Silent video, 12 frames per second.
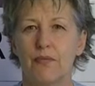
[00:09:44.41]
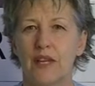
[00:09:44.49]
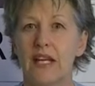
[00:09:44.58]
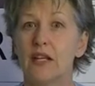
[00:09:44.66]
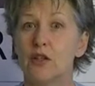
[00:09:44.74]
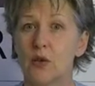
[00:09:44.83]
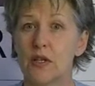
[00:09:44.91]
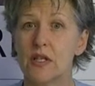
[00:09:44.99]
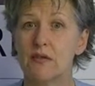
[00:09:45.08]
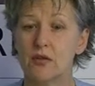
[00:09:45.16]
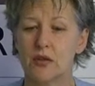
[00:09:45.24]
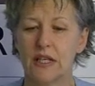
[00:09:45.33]
in
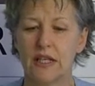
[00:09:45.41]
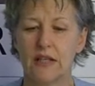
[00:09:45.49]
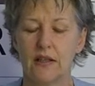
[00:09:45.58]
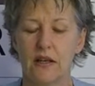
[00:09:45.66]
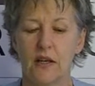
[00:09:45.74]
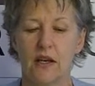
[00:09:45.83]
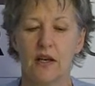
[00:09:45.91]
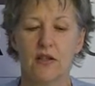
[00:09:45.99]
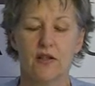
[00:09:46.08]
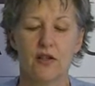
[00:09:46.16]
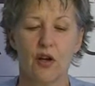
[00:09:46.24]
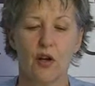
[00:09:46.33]
2014.
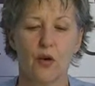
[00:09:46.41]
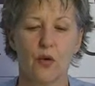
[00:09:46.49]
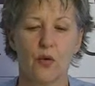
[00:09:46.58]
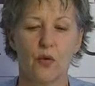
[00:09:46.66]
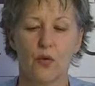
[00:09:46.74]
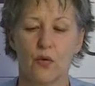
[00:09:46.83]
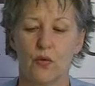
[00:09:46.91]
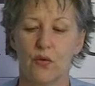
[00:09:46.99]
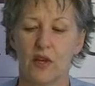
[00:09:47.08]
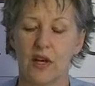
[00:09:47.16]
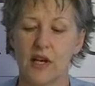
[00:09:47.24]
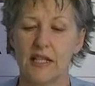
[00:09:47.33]
So
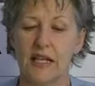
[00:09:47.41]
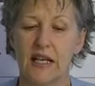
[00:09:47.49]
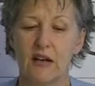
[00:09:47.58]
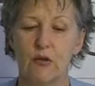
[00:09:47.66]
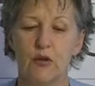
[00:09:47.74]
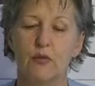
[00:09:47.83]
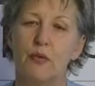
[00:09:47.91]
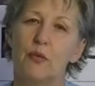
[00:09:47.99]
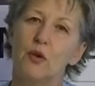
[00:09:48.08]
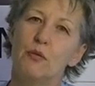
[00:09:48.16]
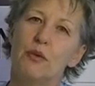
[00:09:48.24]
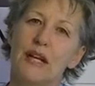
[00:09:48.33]
the idea here
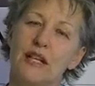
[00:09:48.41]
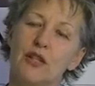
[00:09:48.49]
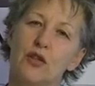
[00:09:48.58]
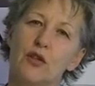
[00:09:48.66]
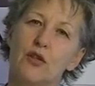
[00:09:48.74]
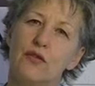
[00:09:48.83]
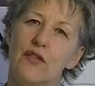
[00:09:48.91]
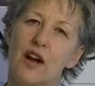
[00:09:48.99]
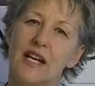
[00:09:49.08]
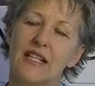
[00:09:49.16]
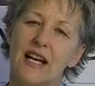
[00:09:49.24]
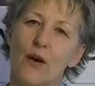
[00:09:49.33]
would be to
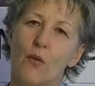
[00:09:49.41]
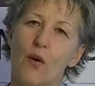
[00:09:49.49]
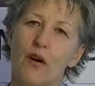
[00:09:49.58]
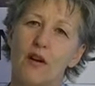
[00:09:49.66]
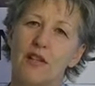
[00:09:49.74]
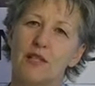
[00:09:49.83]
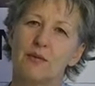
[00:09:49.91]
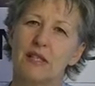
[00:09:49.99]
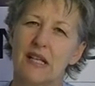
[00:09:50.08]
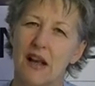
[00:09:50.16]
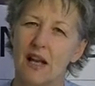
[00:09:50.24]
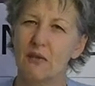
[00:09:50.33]
find out what
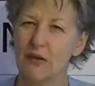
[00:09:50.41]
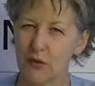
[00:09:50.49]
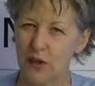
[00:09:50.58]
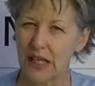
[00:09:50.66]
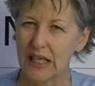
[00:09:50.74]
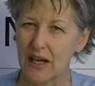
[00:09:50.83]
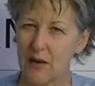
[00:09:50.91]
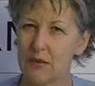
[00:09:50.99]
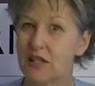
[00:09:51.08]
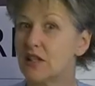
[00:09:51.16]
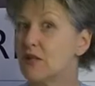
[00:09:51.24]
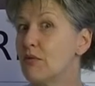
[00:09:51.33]
customers like before they come
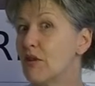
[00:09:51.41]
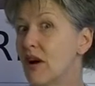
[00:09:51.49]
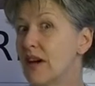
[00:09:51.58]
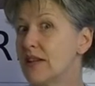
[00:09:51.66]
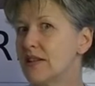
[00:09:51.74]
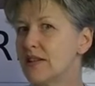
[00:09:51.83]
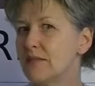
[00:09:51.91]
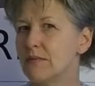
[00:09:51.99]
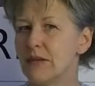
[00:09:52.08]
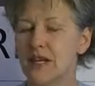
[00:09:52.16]
and surprise them